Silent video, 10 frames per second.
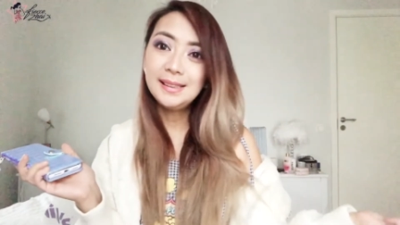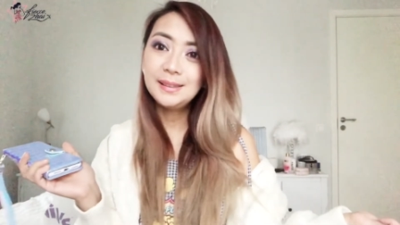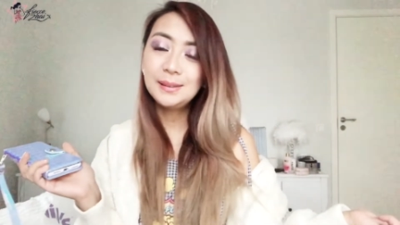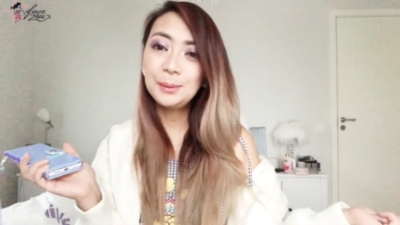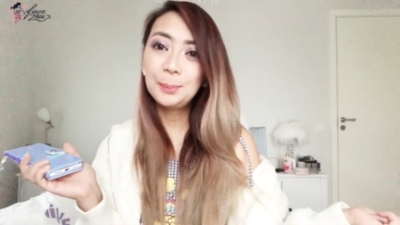
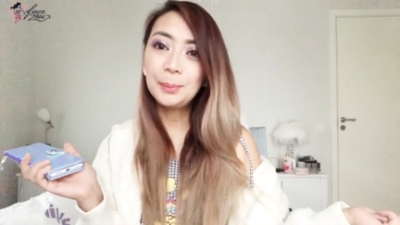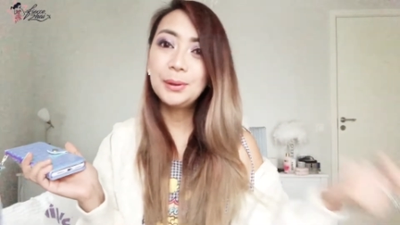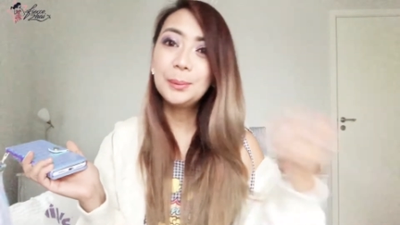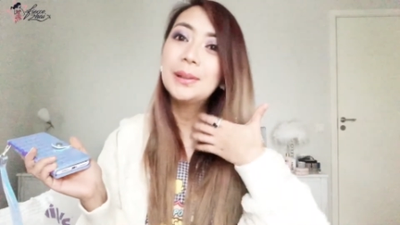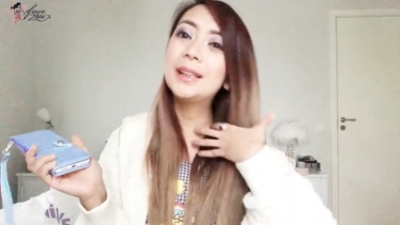super
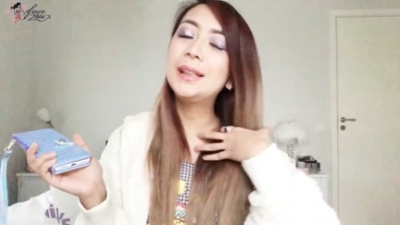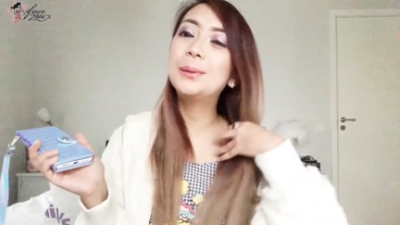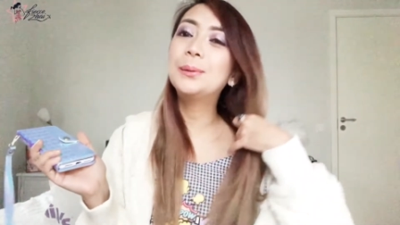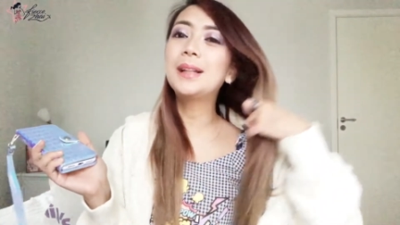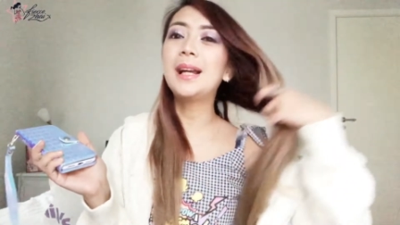duper
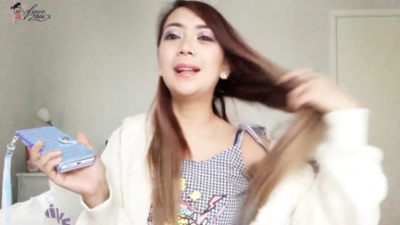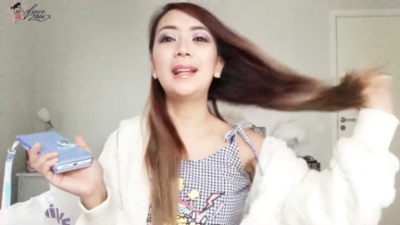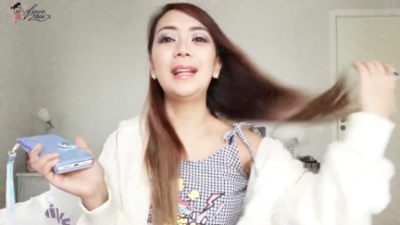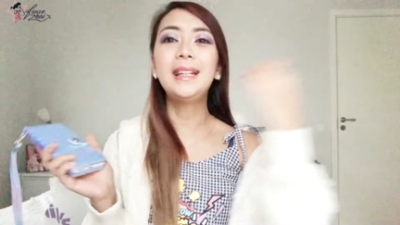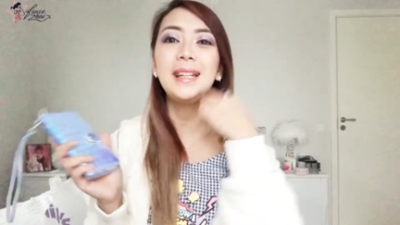cute i
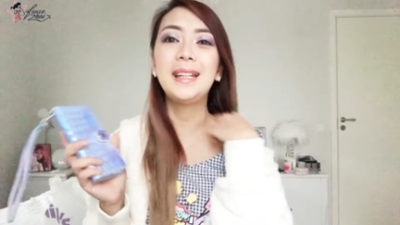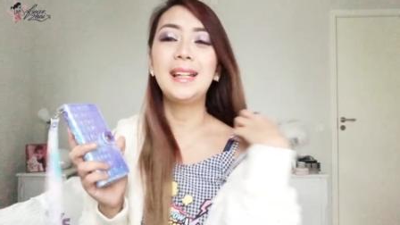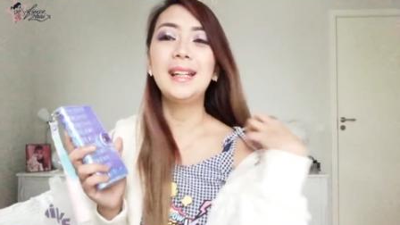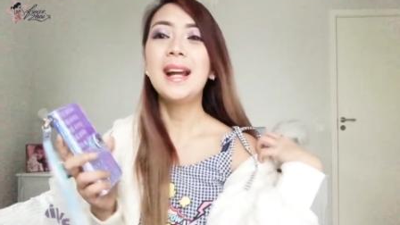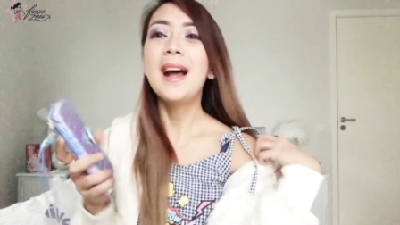like
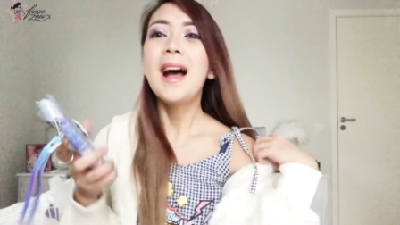it